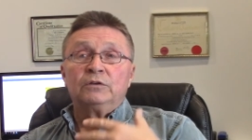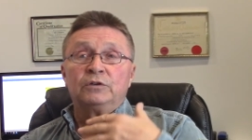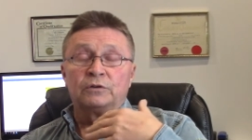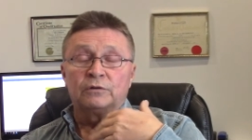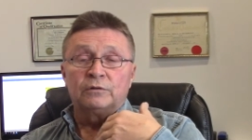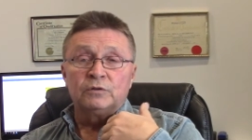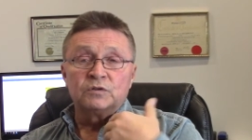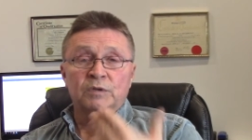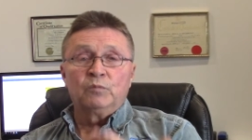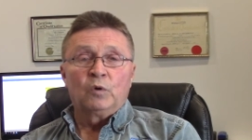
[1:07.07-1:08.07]
you're
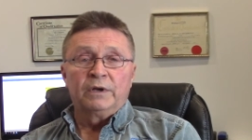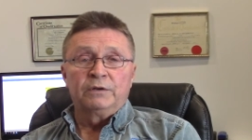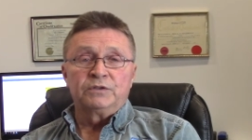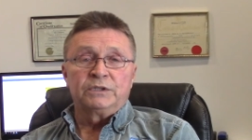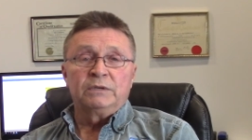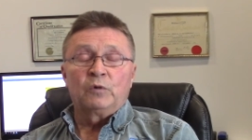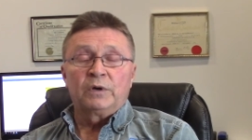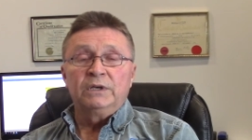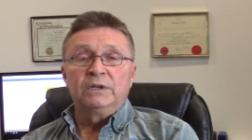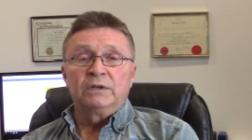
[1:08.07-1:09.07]
using more energy more
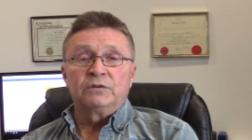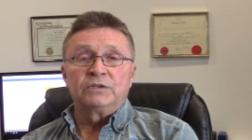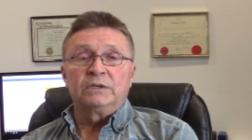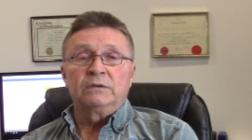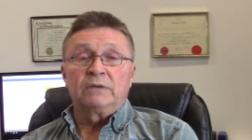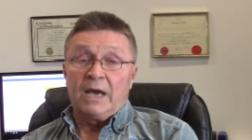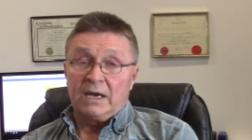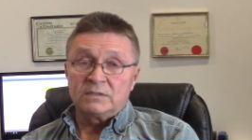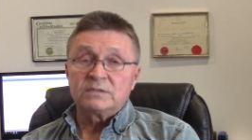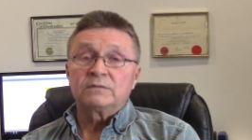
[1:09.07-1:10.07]
heat energy
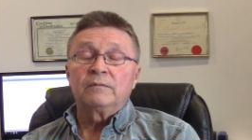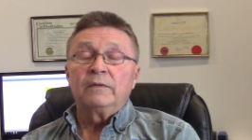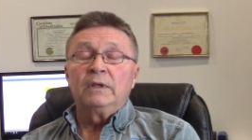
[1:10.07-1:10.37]
gas